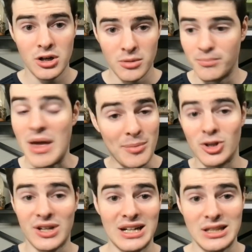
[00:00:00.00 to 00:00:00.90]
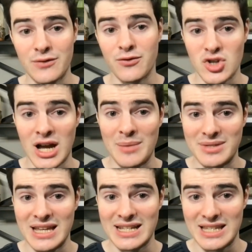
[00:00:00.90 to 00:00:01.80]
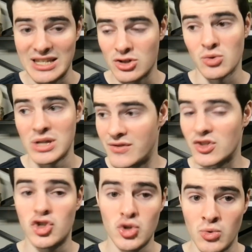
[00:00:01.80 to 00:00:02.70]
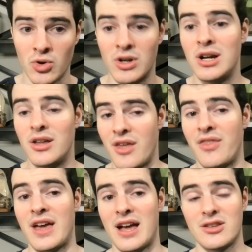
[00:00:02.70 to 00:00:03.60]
maybe looking at different jobs next season or even sooner than that.